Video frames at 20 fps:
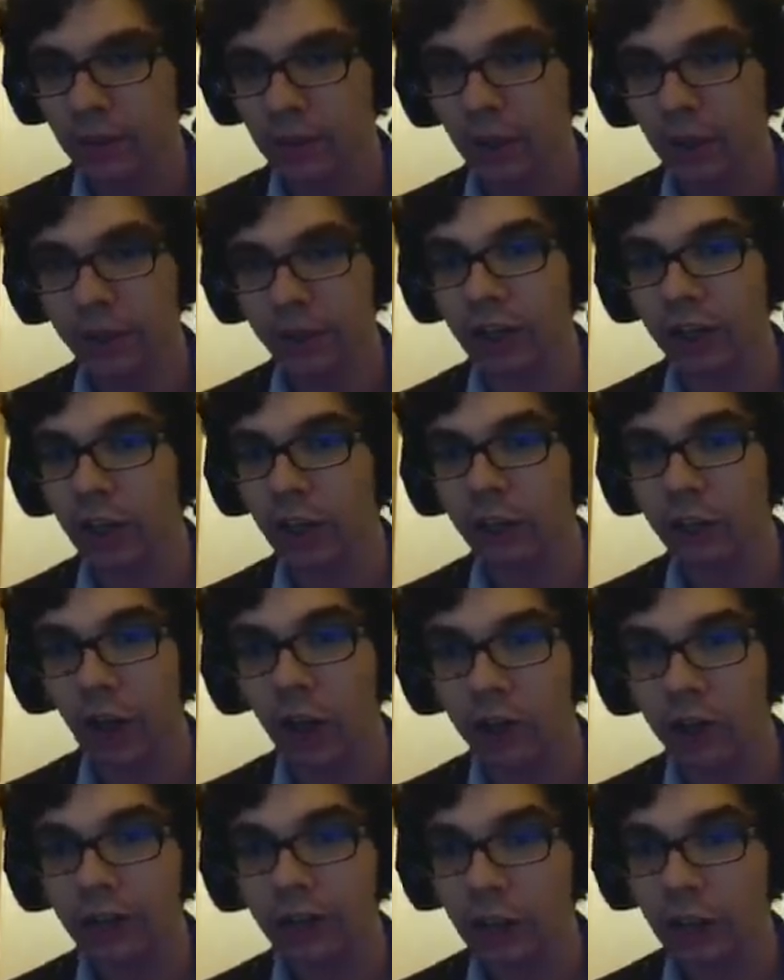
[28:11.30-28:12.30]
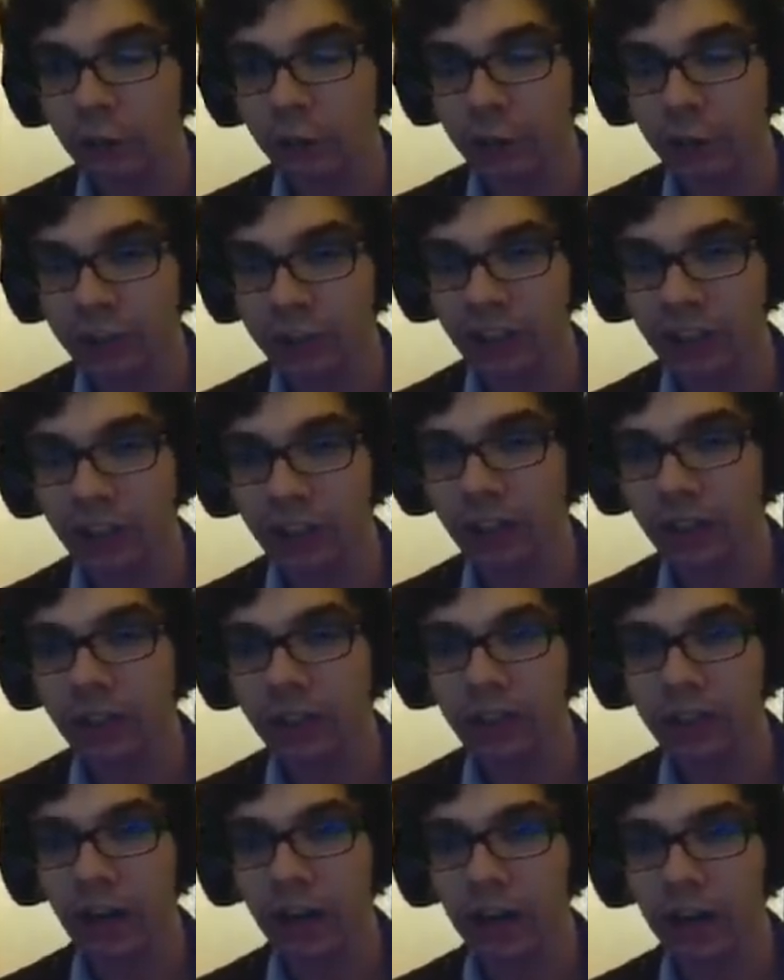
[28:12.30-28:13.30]
Nothing that you are seeing in
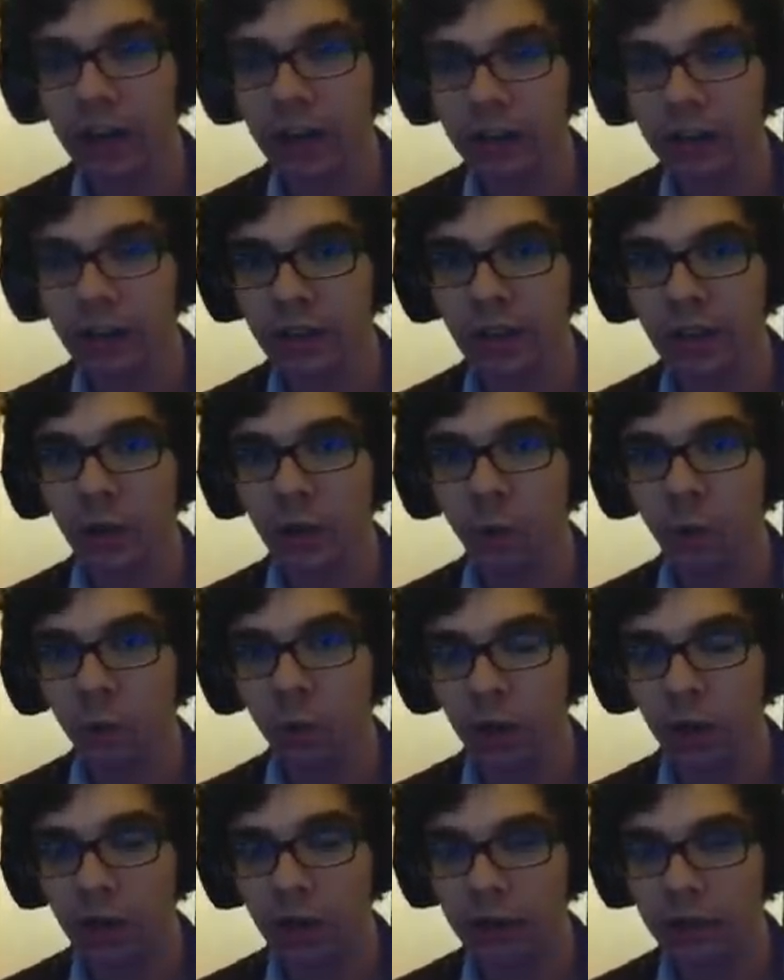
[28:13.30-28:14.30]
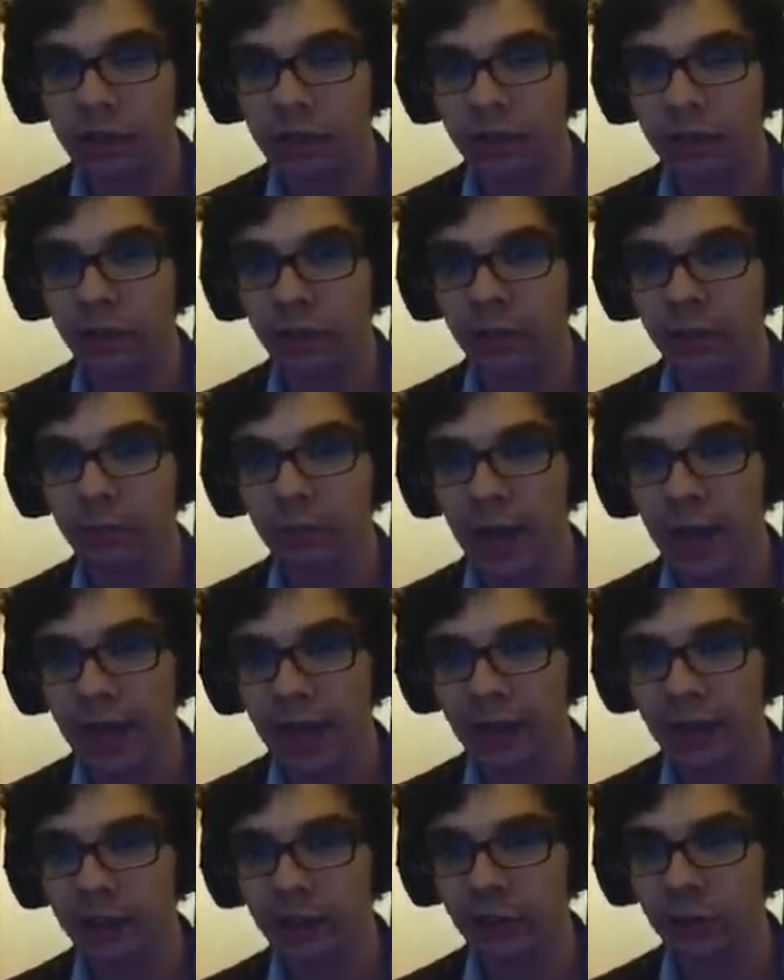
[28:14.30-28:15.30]
this TARDIS was
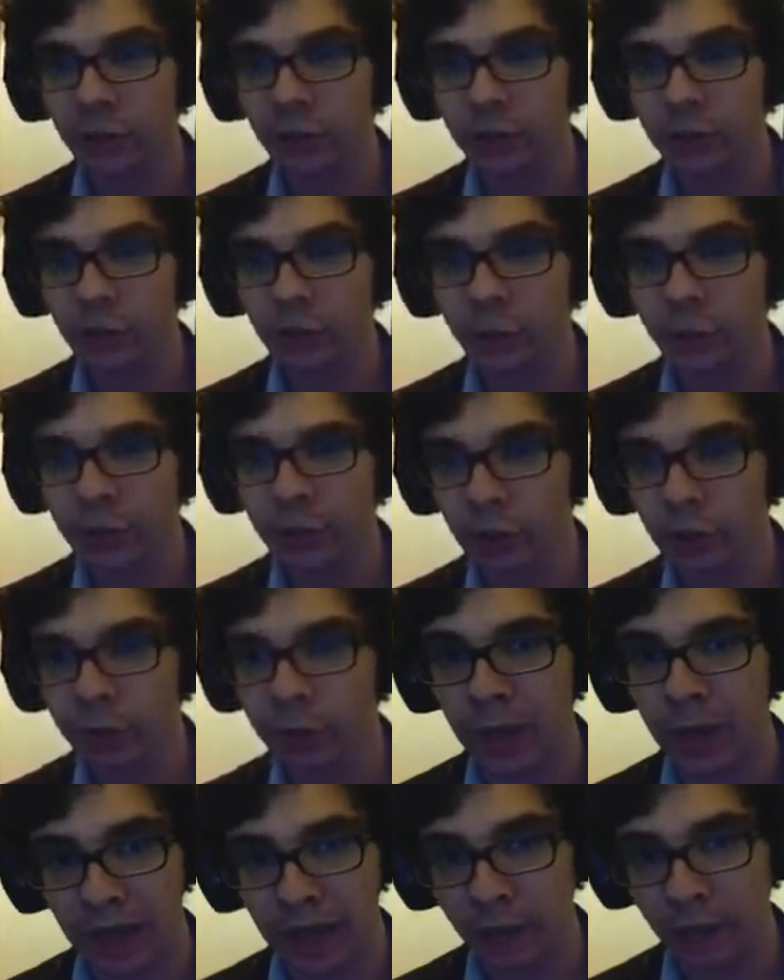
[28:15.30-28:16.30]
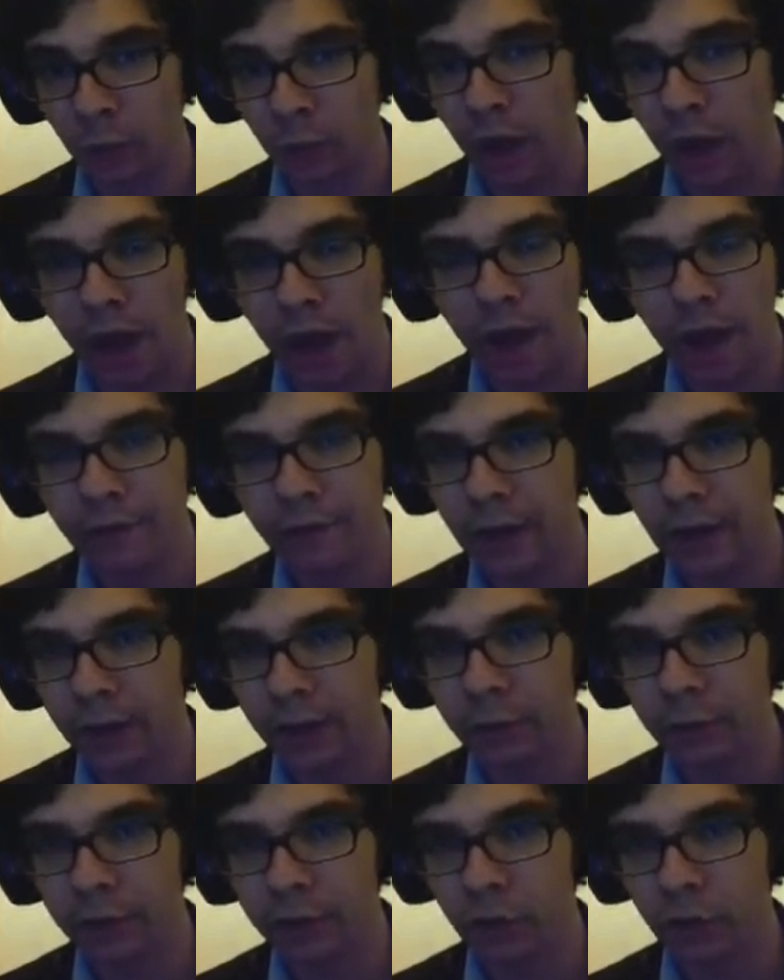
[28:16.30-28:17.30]
made using a resource pack. I don't have
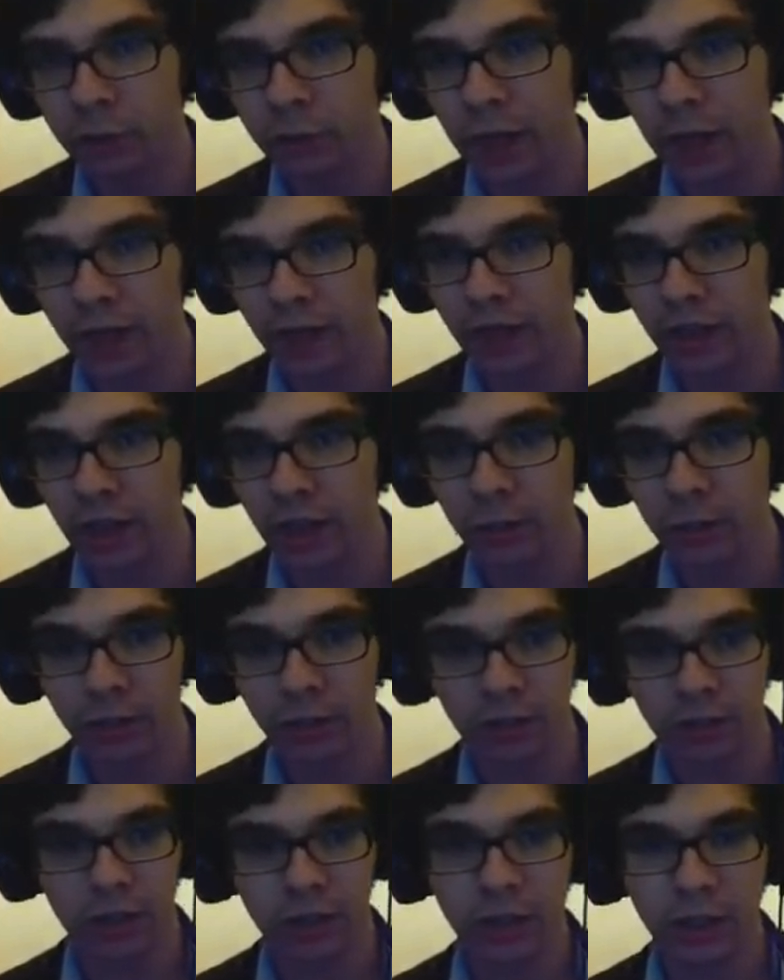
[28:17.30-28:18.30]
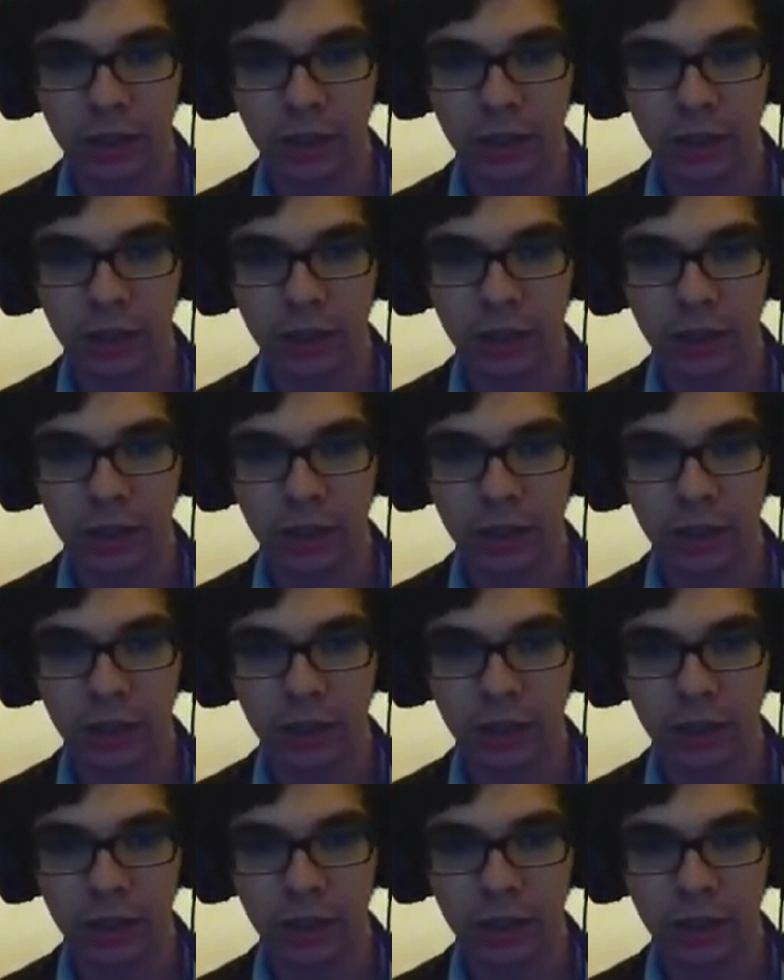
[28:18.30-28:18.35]
any resource pack enabled,